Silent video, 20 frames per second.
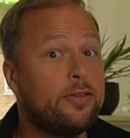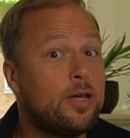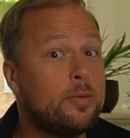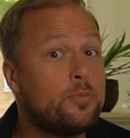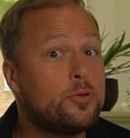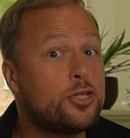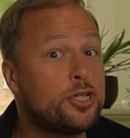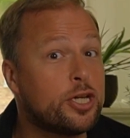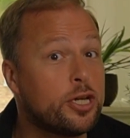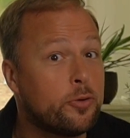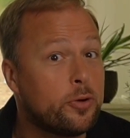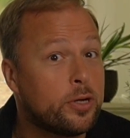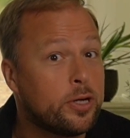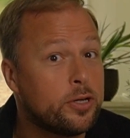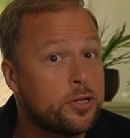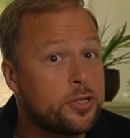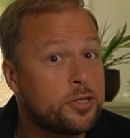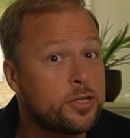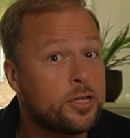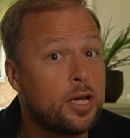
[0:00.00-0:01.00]
them
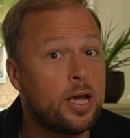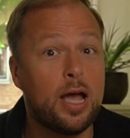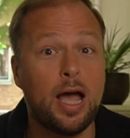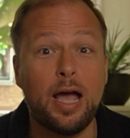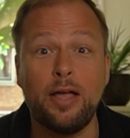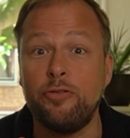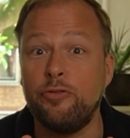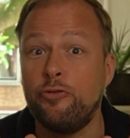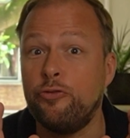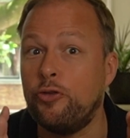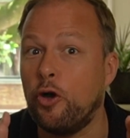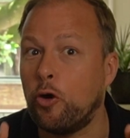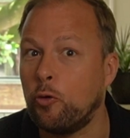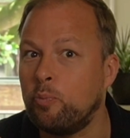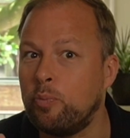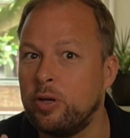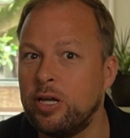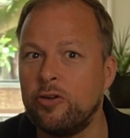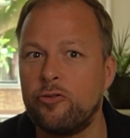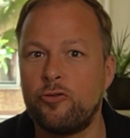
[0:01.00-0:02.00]
serious and don't
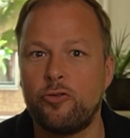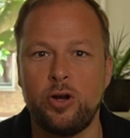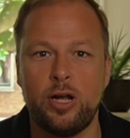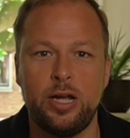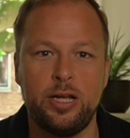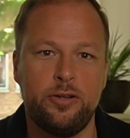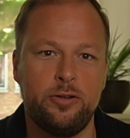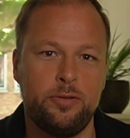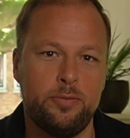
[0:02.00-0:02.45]
be afraid.